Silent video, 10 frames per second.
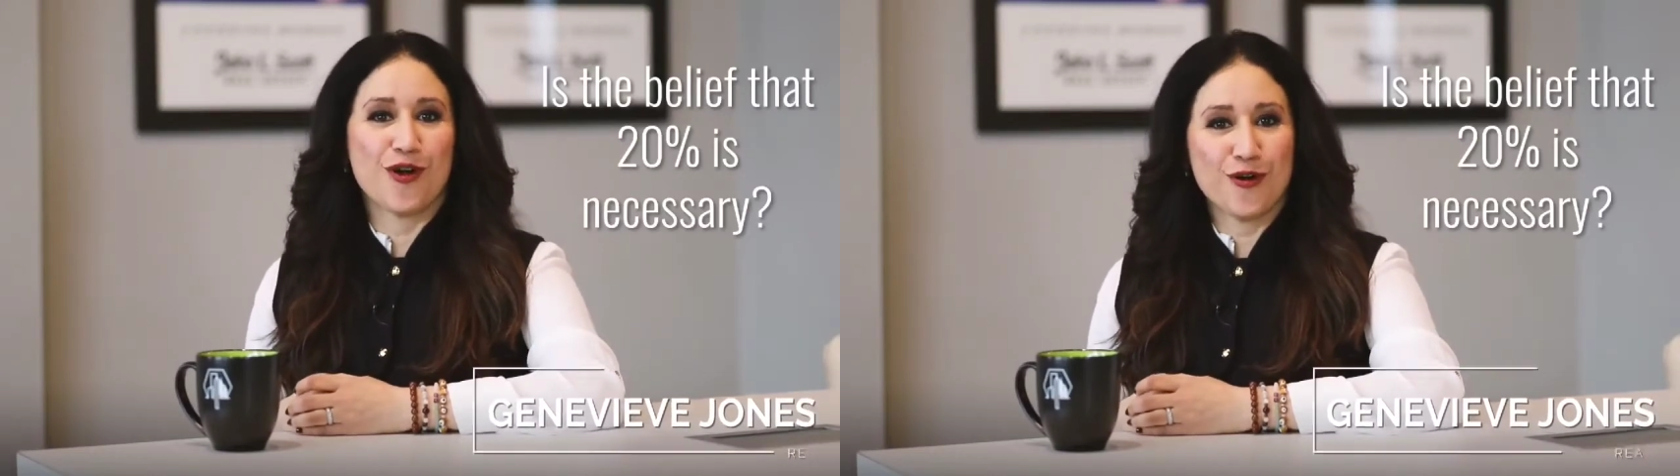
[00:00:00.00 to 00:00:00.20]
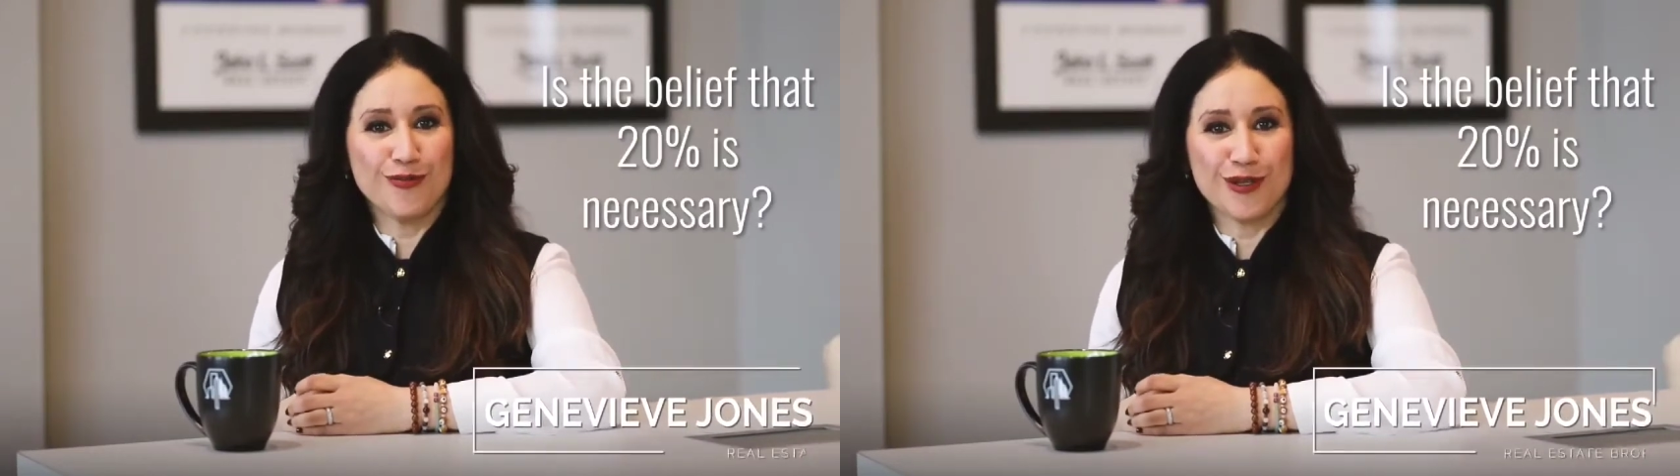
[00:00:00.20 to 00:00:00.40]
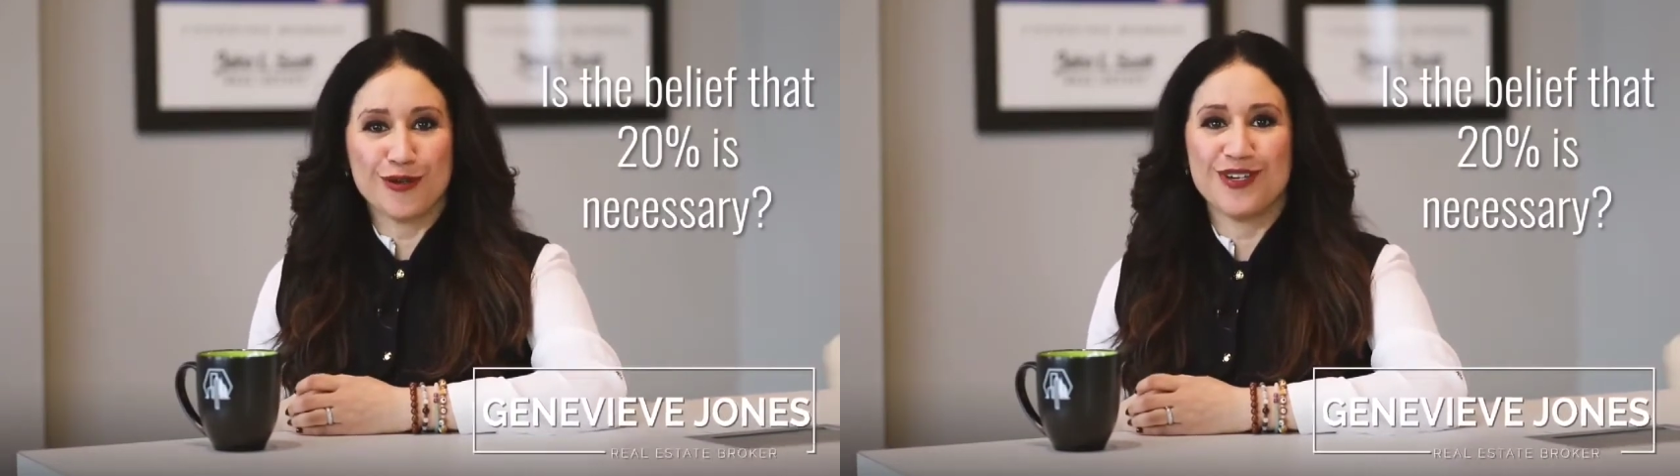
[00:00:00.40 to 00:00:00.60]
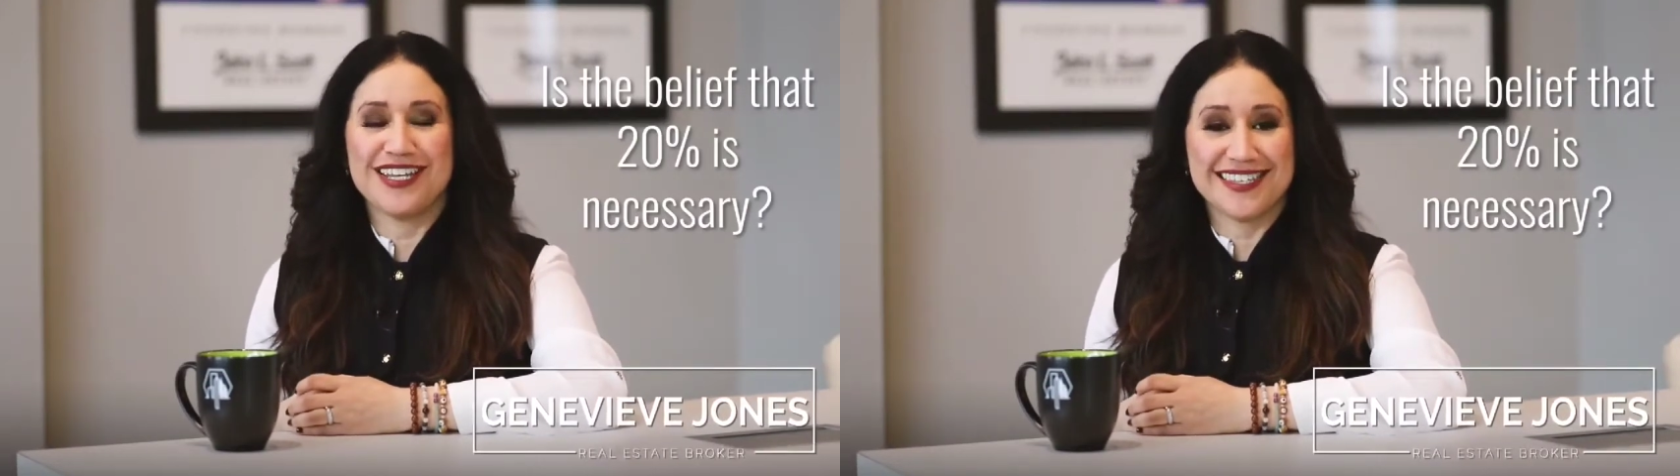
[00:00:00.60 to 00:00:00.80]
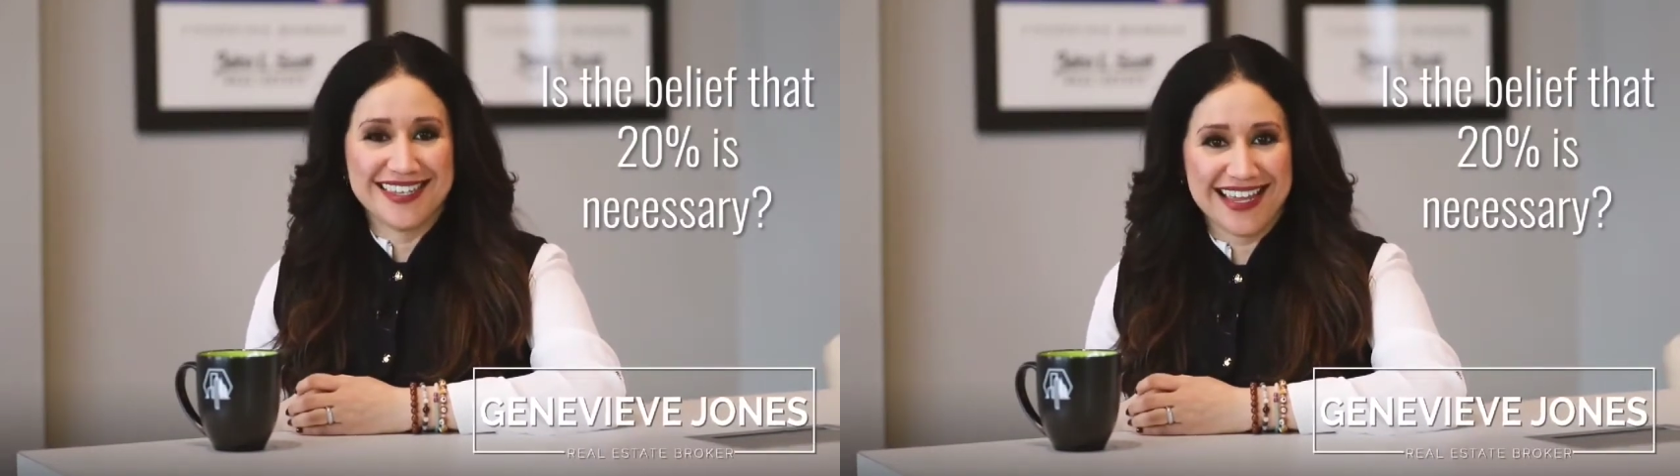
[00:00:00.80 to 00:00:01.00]
home
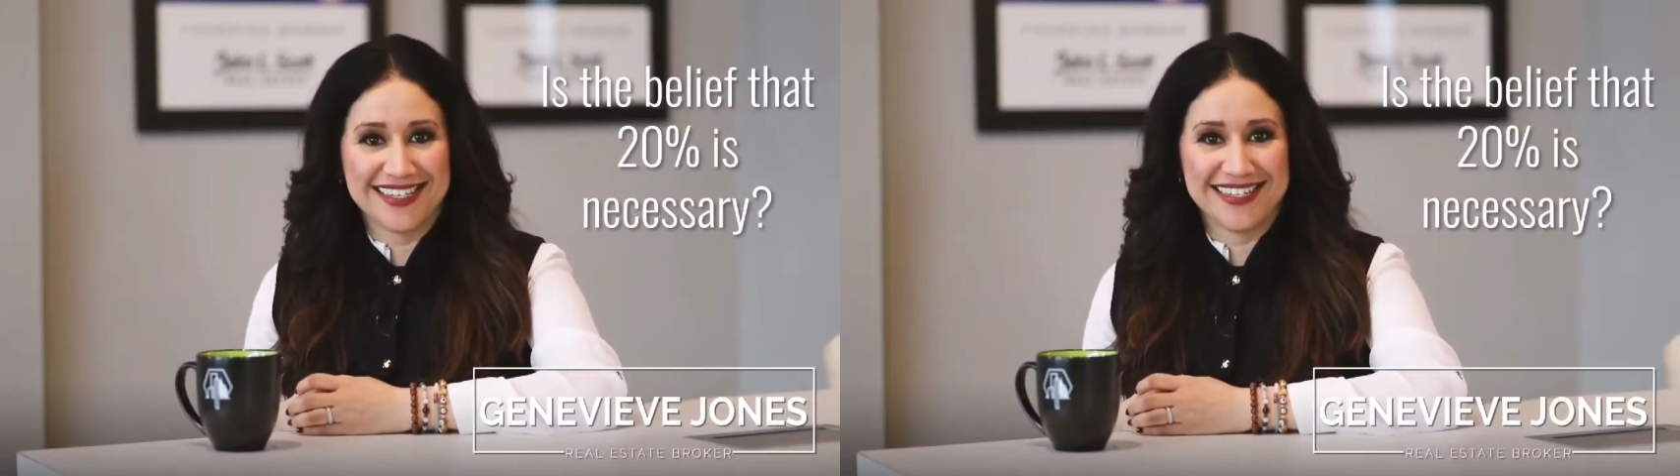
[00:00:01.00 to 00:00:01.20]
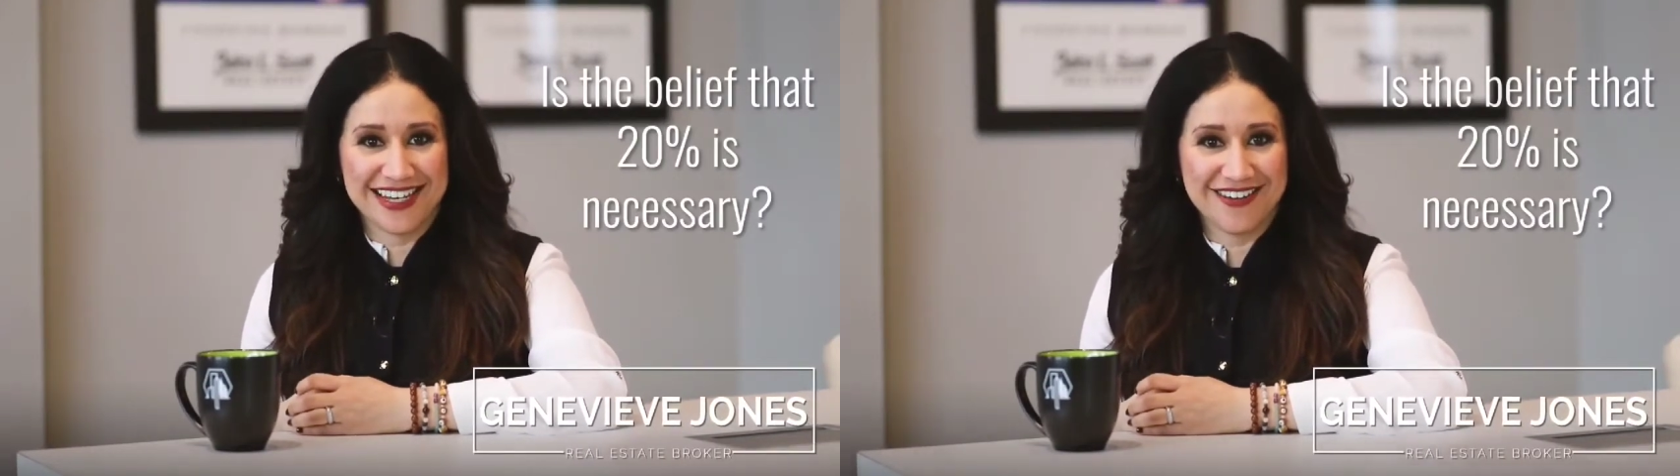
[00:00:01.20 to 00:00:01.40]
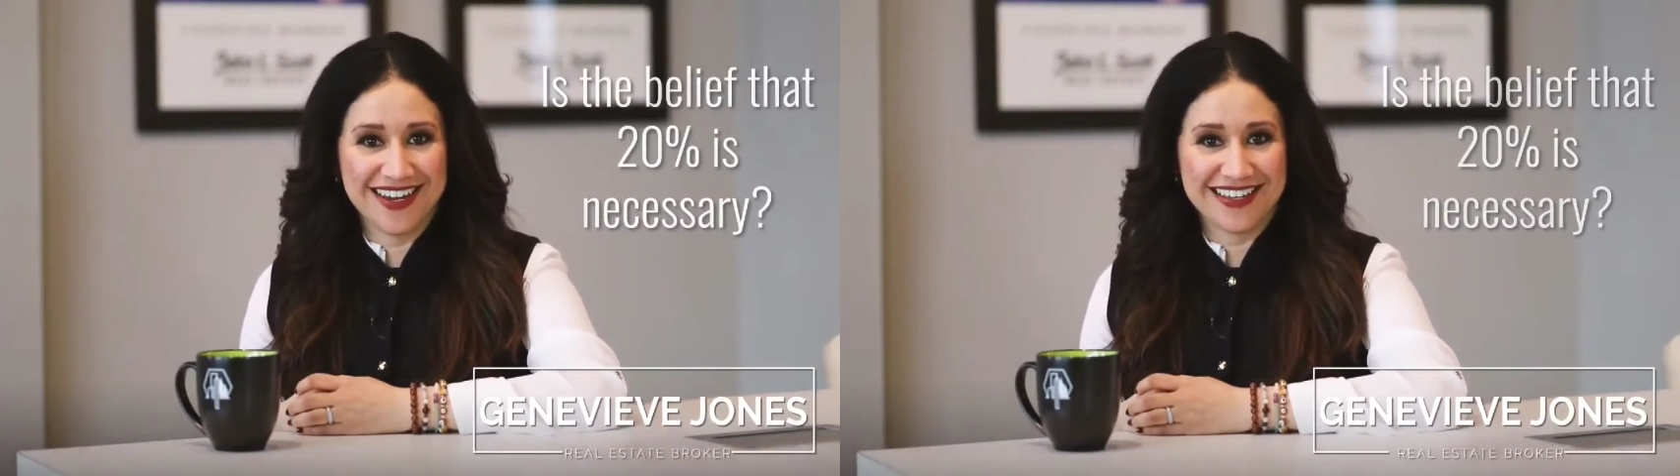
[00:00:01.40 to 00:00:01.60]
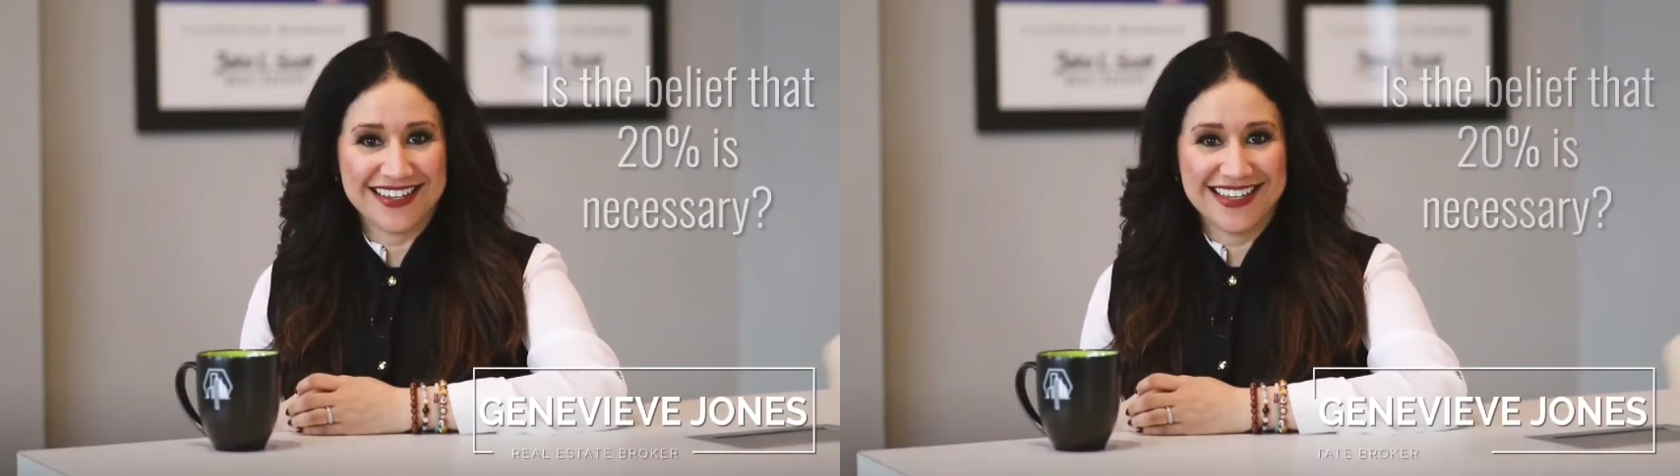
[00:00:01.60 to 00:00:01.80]
loan is necessary.